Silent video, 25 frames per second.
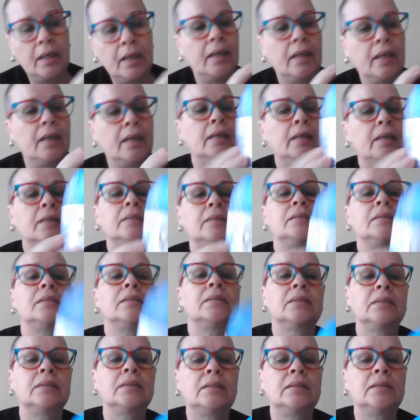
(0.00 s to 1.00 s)

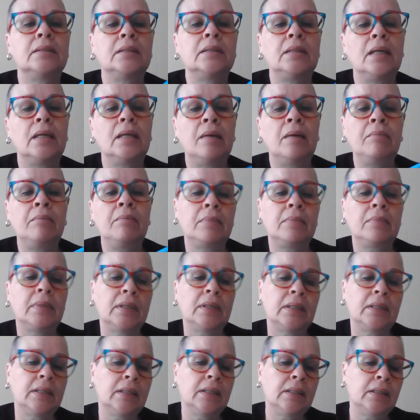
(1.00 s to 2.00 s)
And the
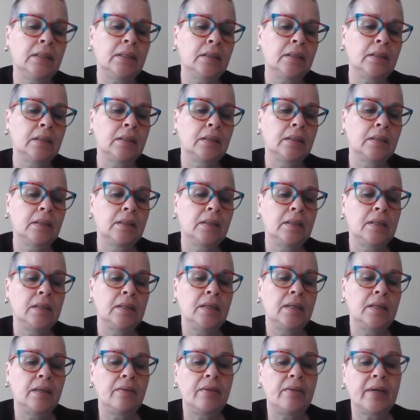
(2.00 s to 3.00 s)
number,
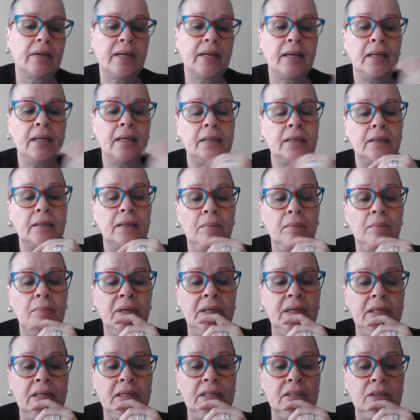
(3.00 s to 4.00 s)
the color
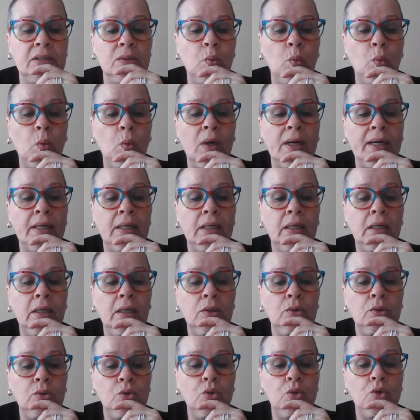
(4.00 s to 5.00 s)
number is
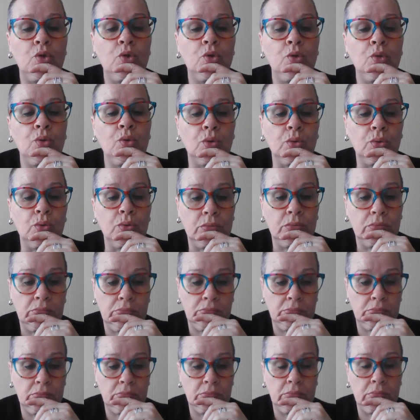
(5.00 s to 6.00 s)

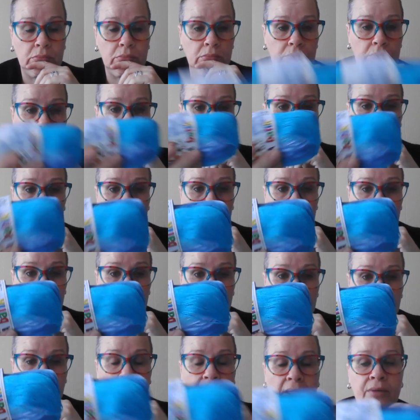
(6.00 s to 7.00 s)

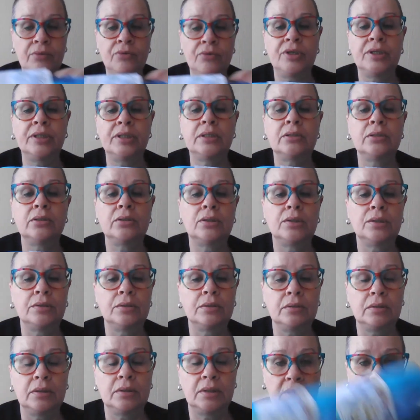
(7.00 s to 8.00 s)

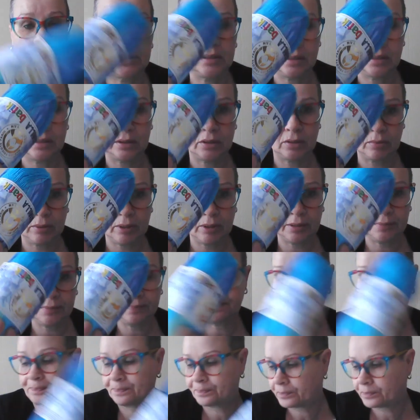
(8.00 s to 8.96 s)
102. It's this one.